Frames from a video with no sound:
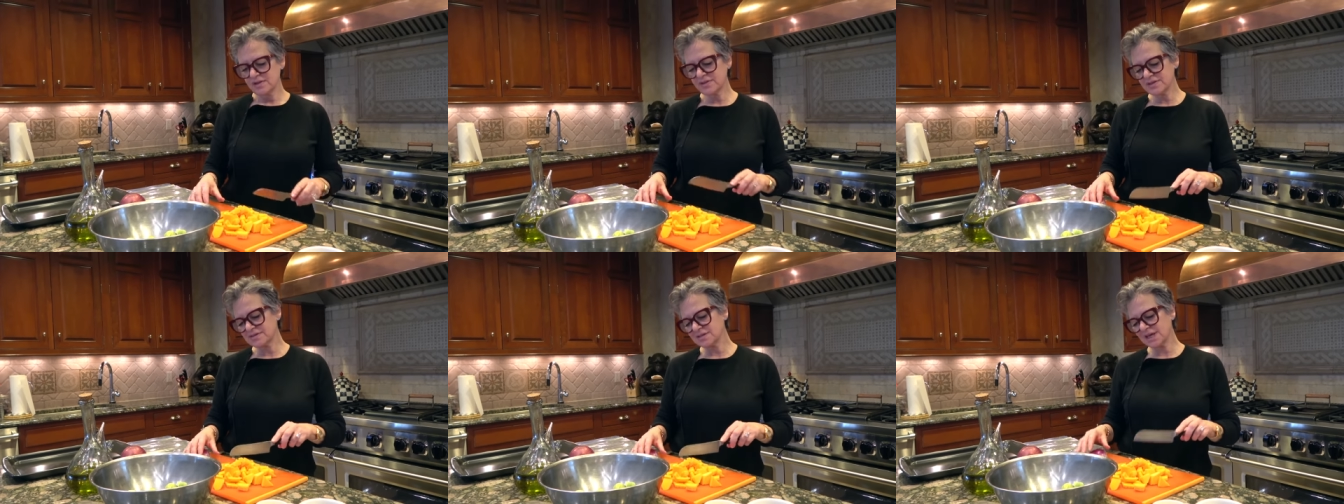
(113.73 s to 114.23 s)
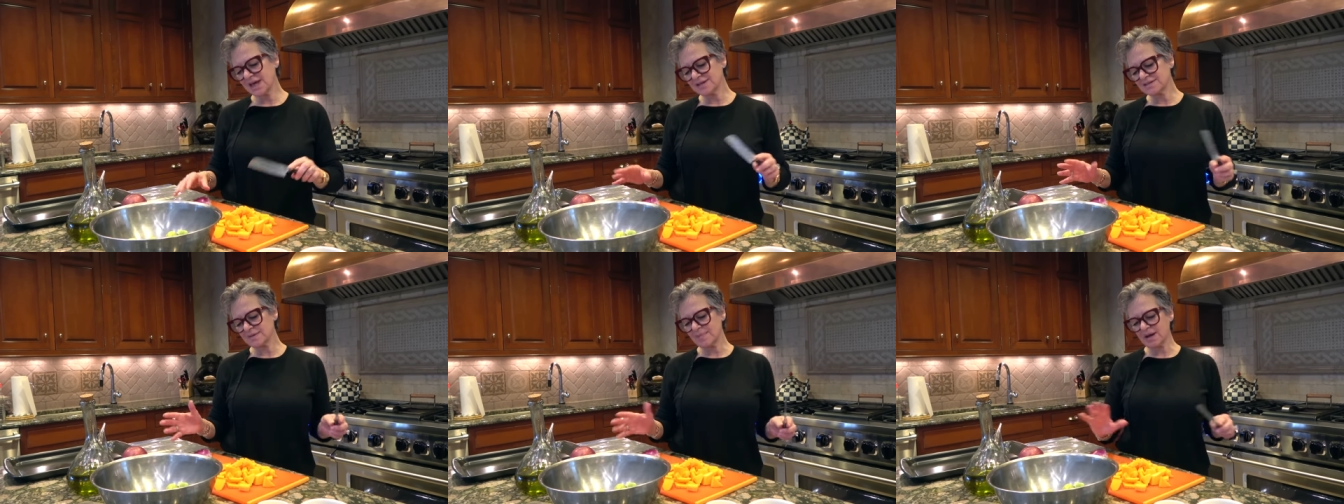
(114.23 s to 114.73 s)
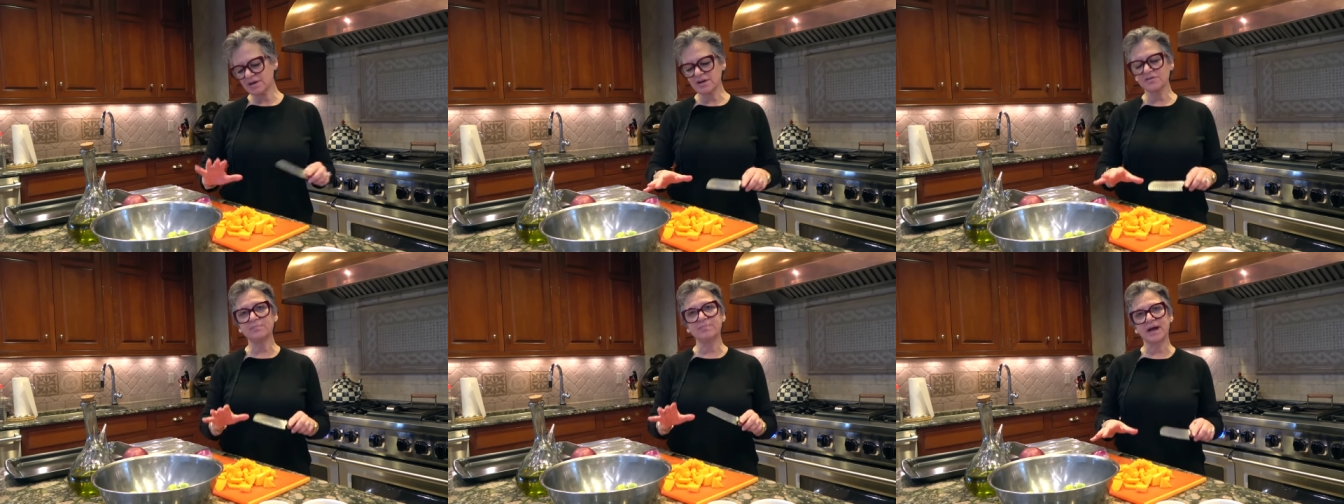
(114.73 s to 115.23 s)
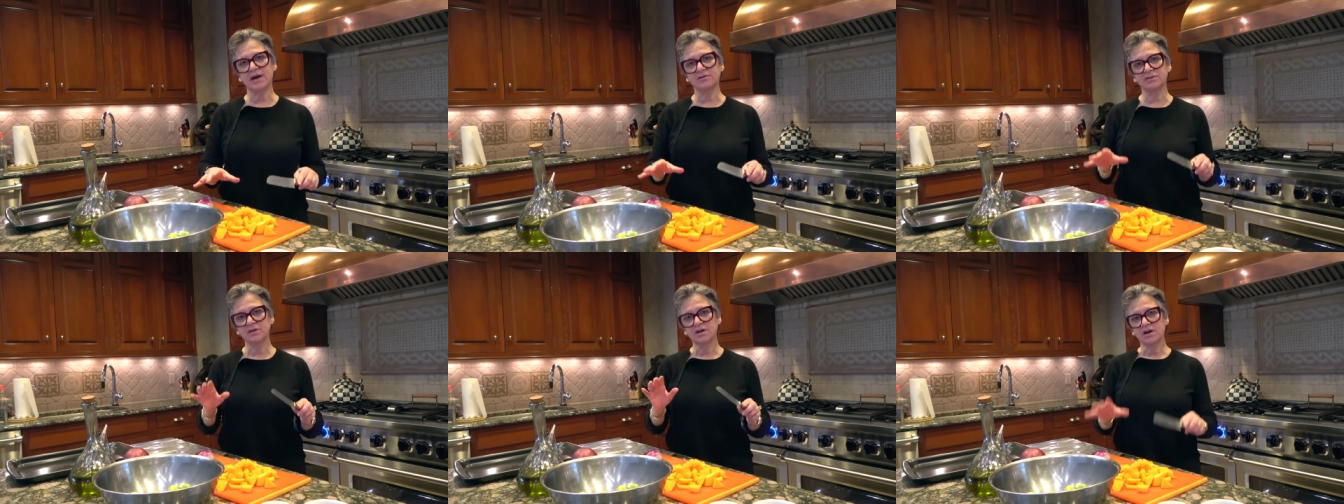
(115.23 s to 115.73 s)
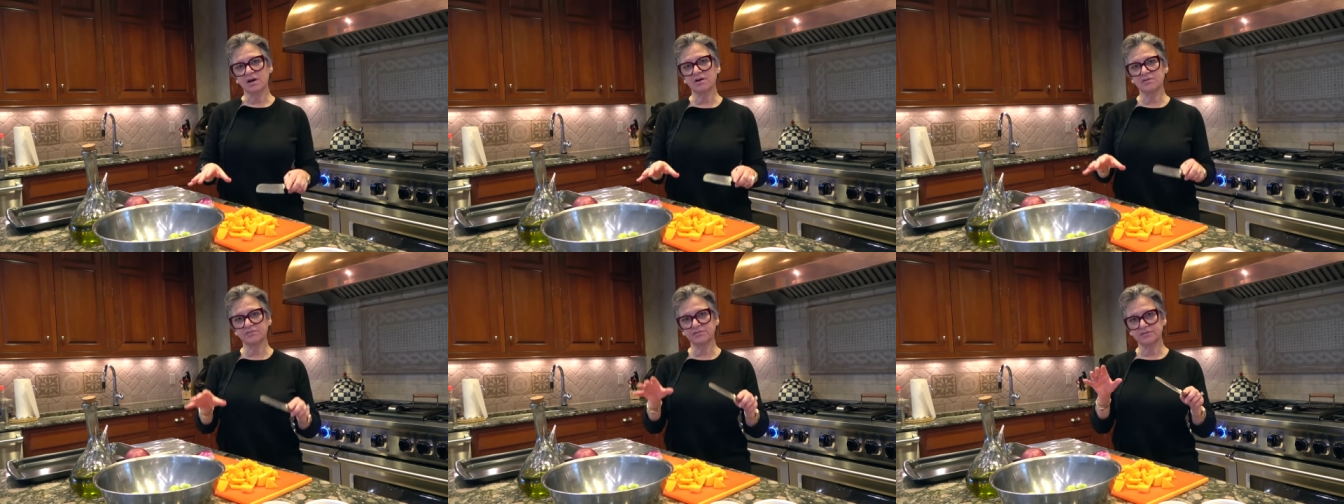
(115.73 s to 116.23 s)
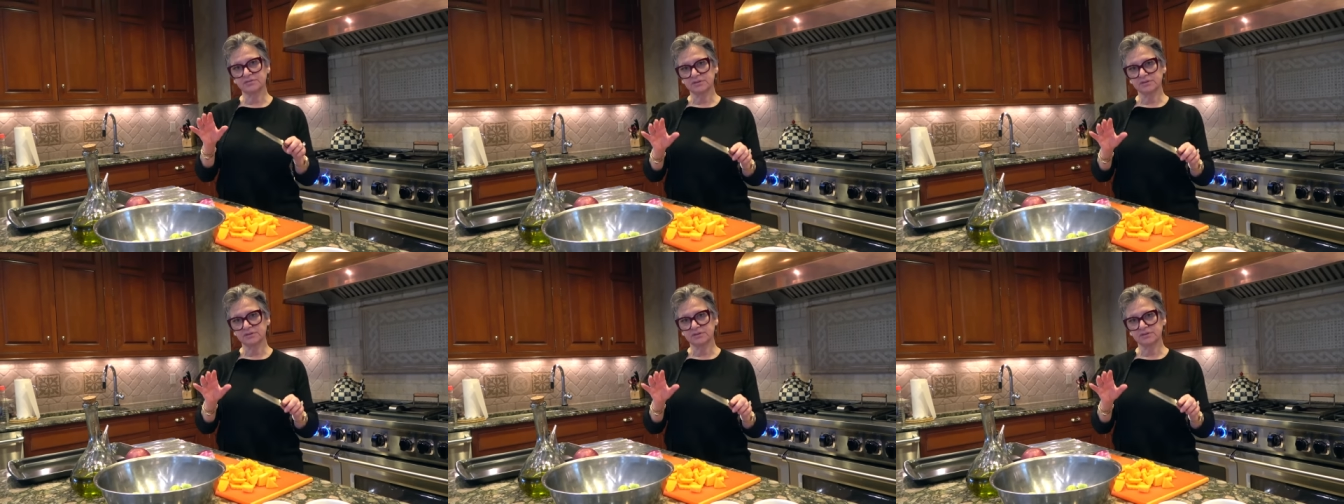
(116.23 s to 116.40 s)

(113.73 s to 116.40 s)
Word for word: This again is about another pound of